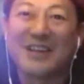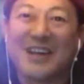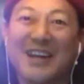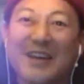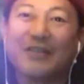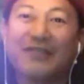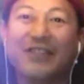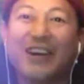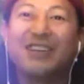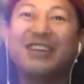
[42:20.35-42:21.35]
And I would
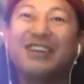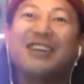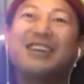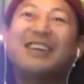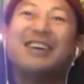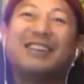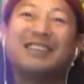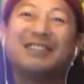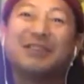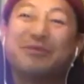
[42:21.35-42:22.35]
fund all
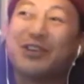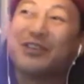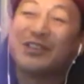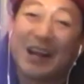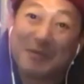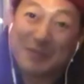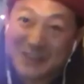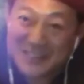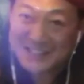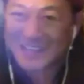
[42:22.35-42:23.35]
the Zoom shows, and I'd
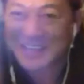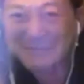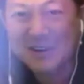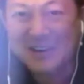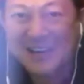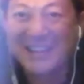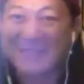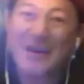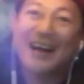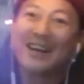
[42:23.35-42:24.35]
build a skate park in the
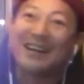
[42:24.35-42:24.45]
back